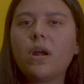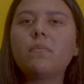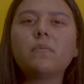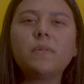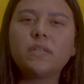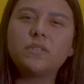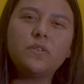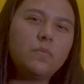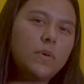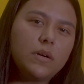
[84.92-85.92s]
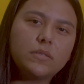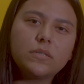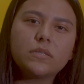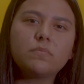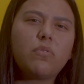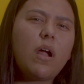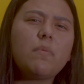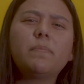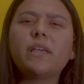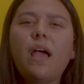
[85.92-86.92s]
probably too much.
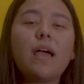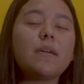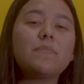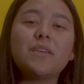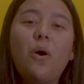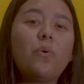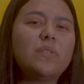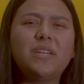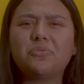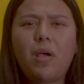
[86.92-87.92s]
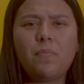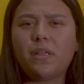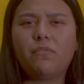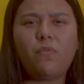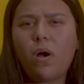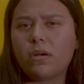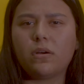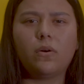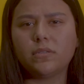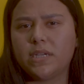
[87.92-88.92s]
Probably I am the only droplet of
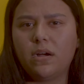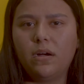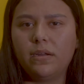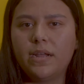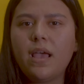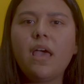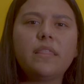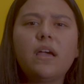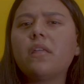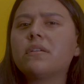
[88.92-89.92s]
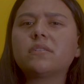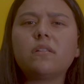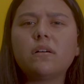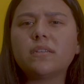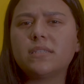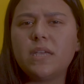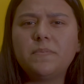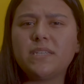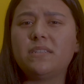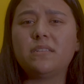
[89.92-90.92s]
water holding on, the others long
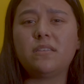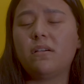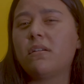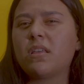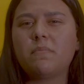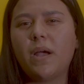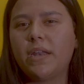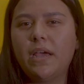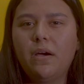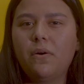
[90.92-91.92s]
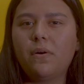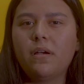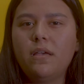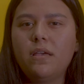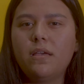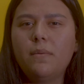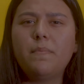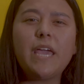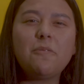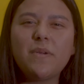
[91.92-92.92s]
seeped into the earth by now.
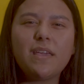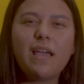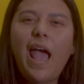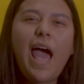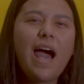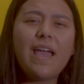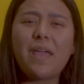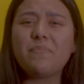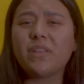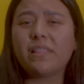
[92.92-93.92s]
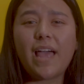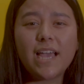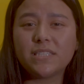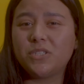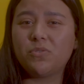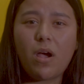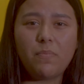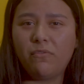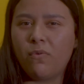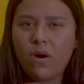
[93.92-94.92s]
Maybe I am the last
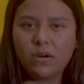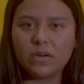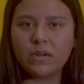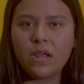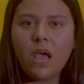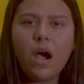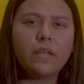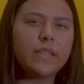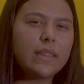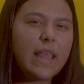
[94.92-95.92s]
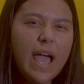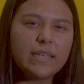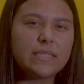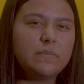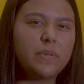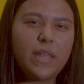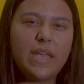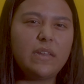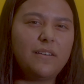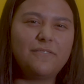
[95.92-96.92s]
drop of water, on the last
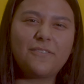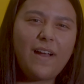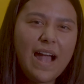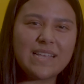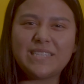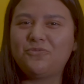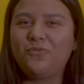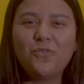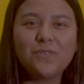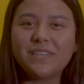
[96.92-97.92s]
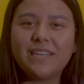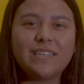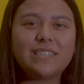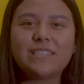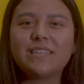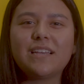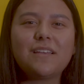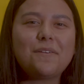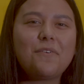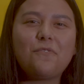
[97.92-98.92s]
blade of grass. Foolish,
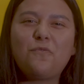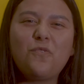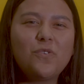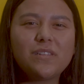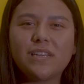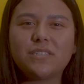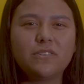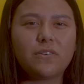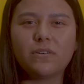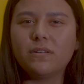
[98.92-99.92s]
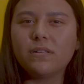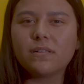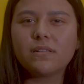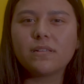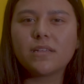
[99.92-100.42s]
foolish girl.